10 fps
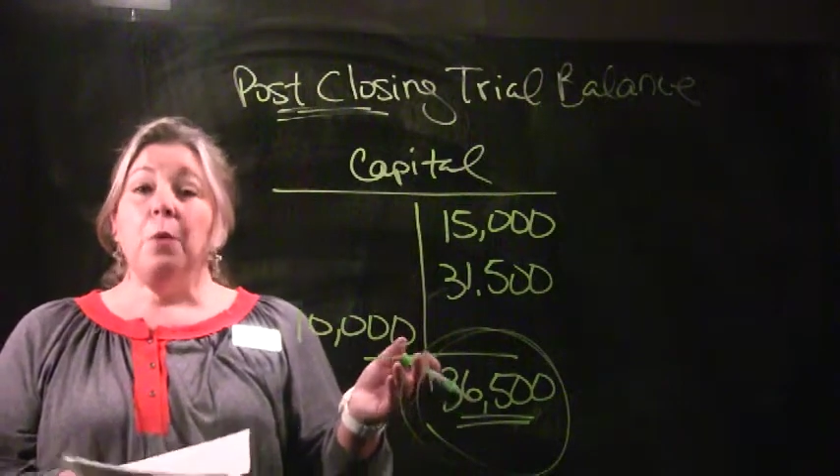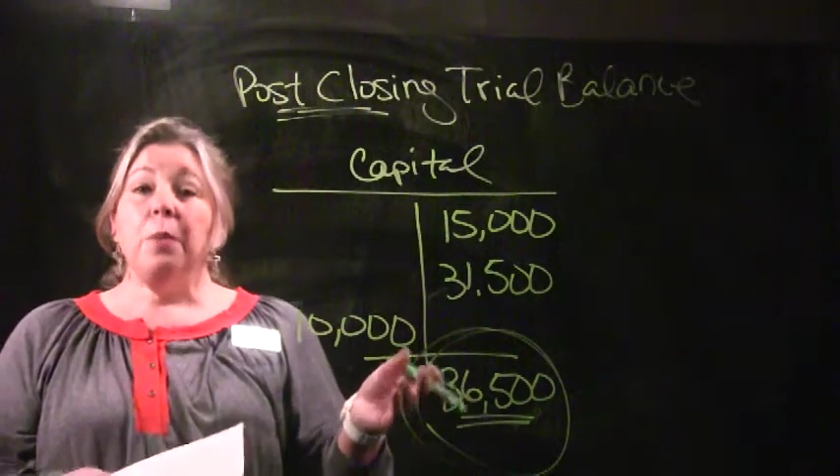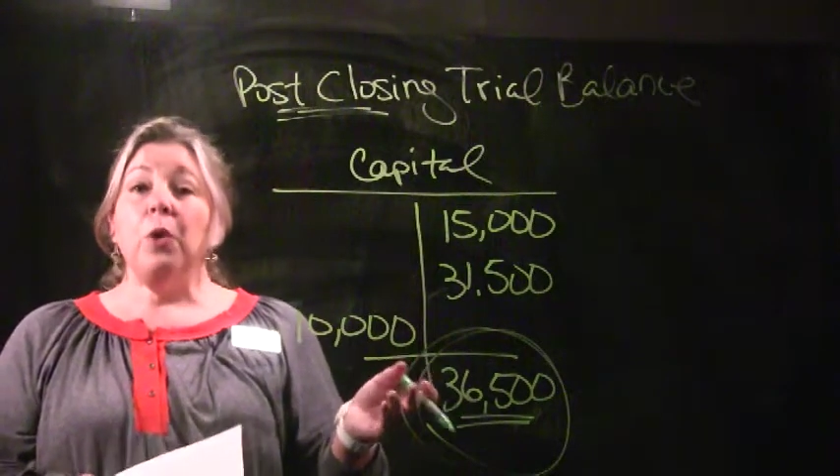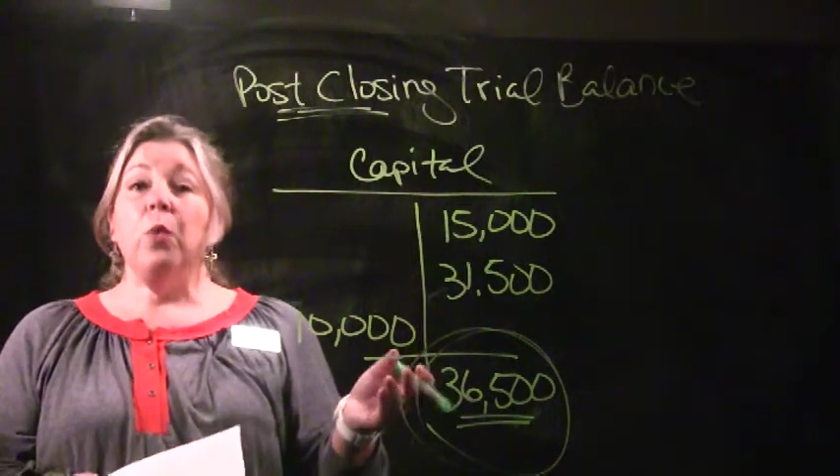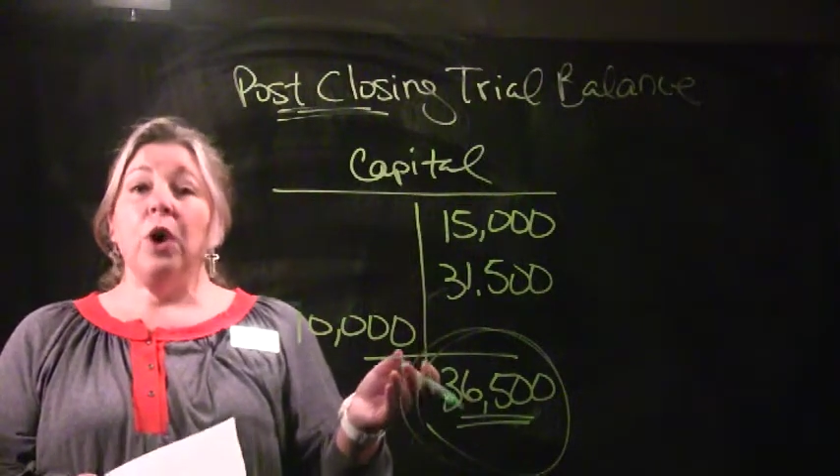
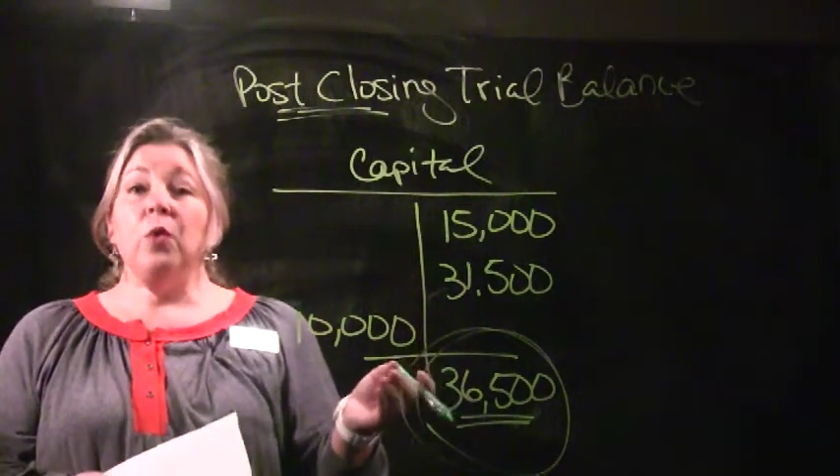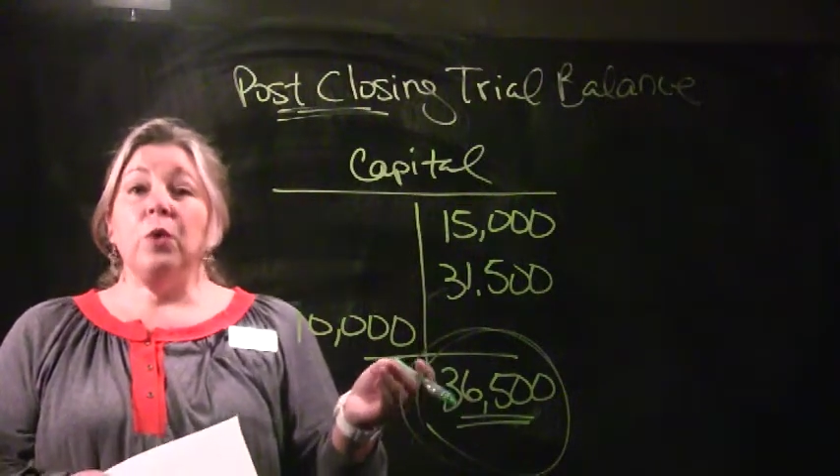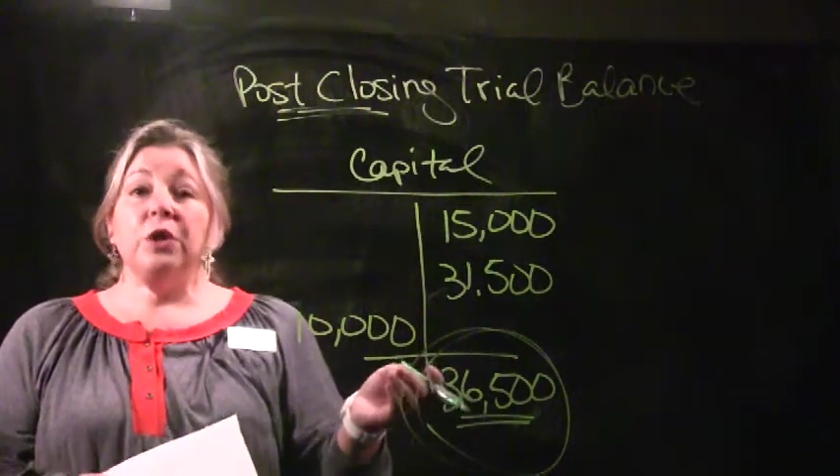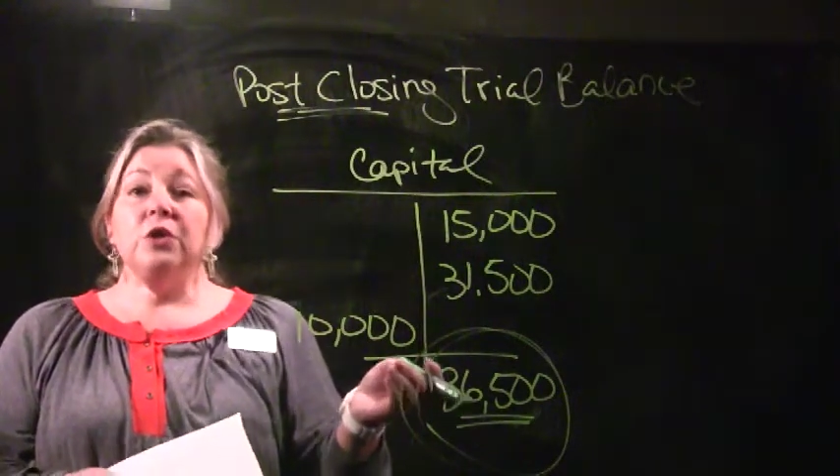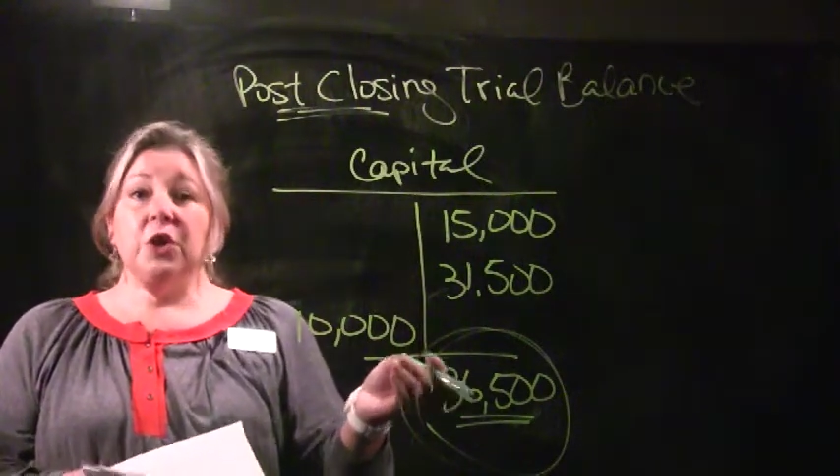but what
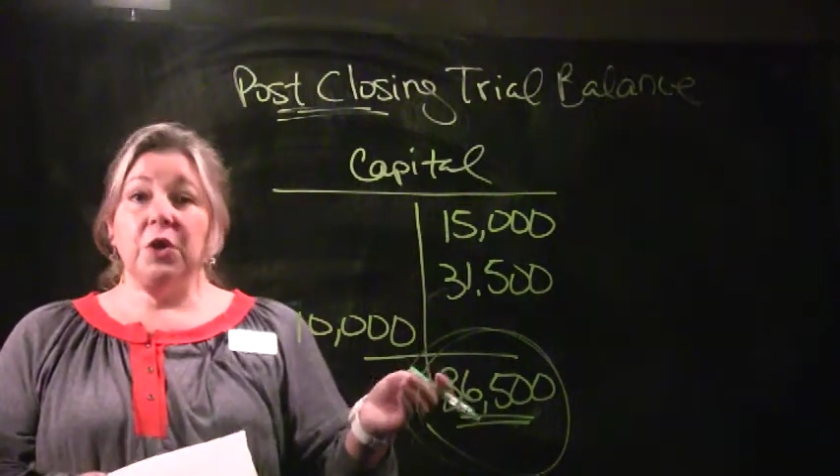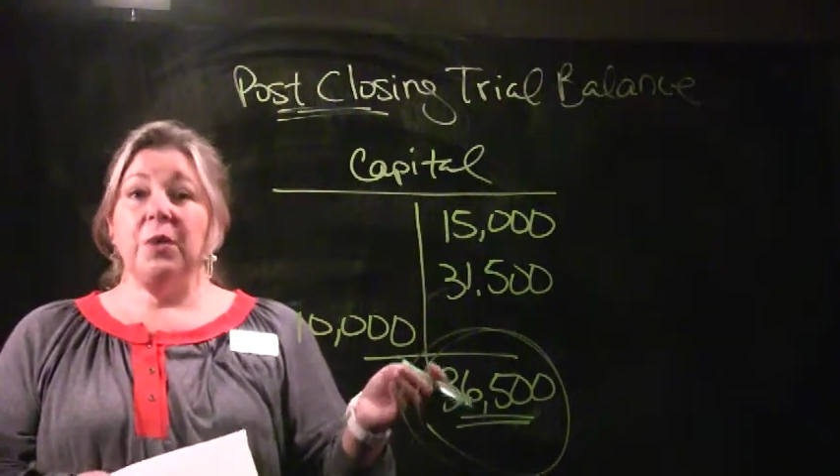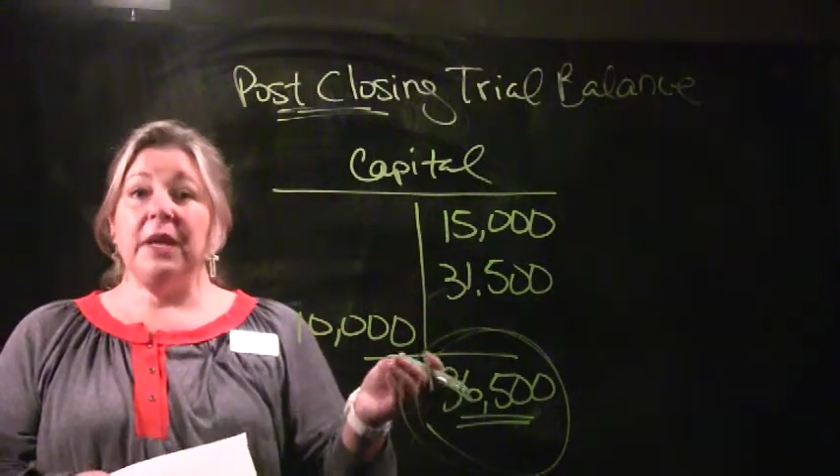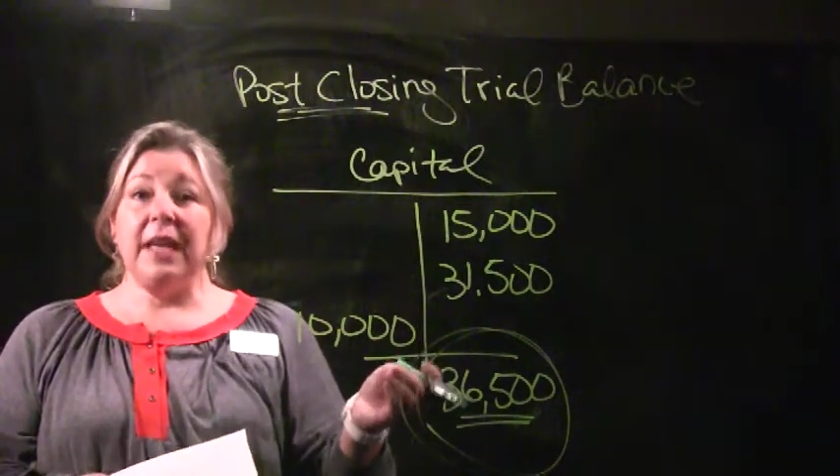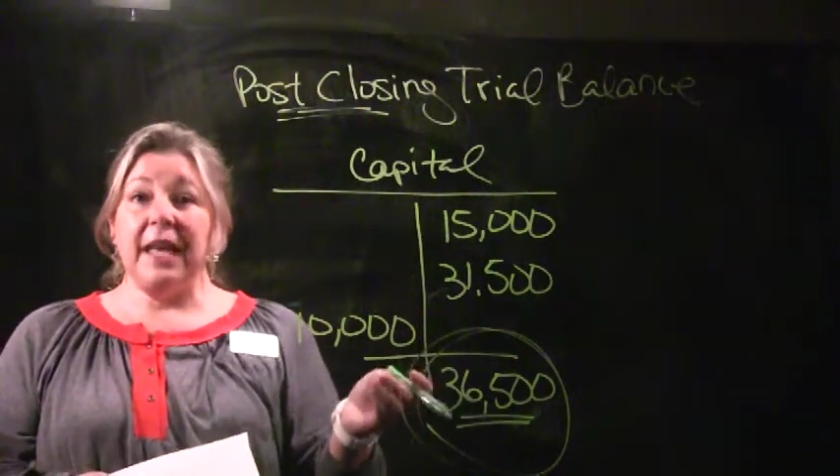we're doing